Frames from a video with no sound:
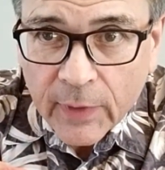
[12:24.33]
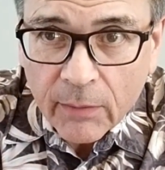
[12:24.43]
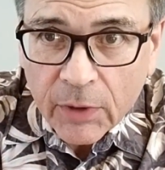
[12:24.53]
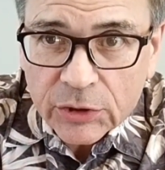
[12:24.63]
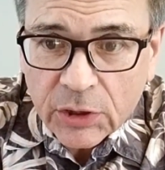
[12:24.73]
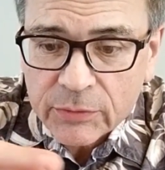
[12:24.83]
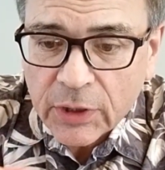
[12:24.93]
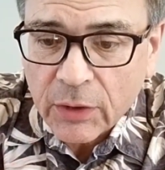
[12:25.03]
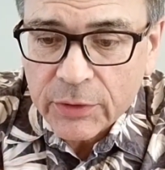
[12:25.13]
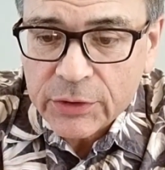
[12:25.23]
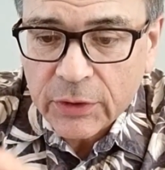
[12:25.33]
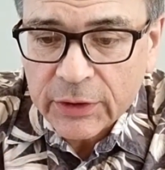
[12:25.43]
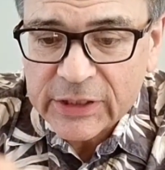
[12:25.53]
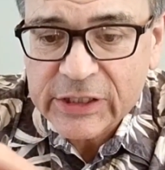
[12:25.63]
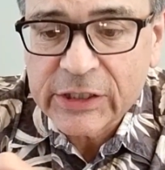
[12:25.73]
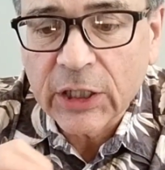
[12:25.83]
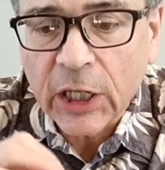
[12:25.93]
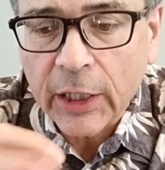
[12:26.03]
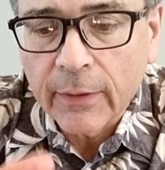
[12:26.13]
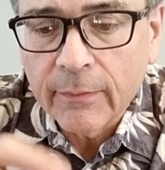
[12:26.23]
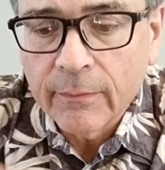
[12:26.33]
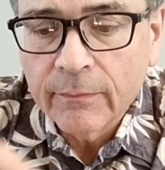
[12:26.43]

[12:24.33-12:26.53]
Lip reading: Not much comes out when you still got the seal on it.